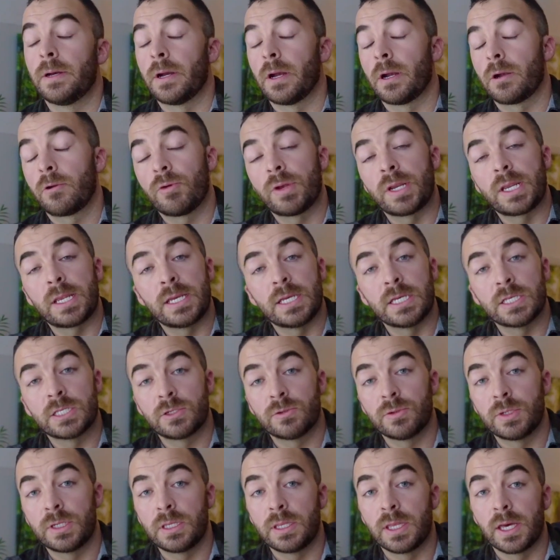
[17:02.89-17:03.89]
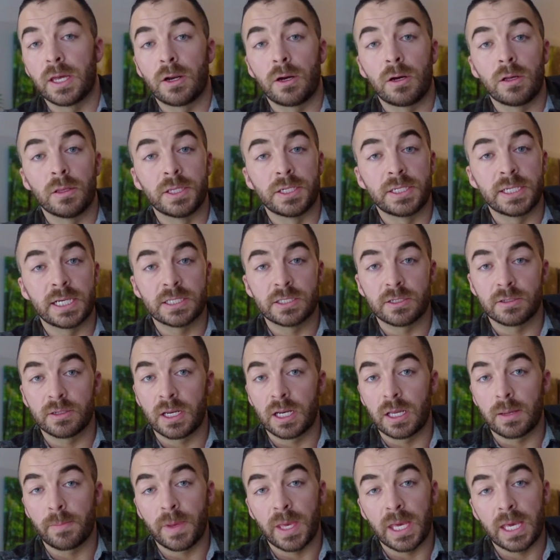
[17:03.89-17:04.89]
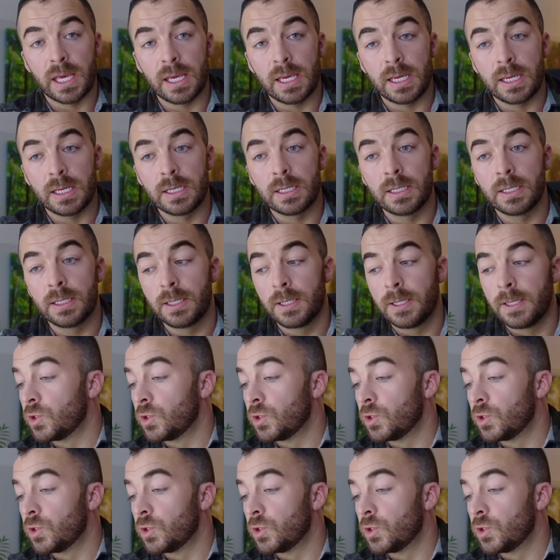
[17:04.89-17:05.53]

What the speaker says: credit history, that all the debts are getting paid,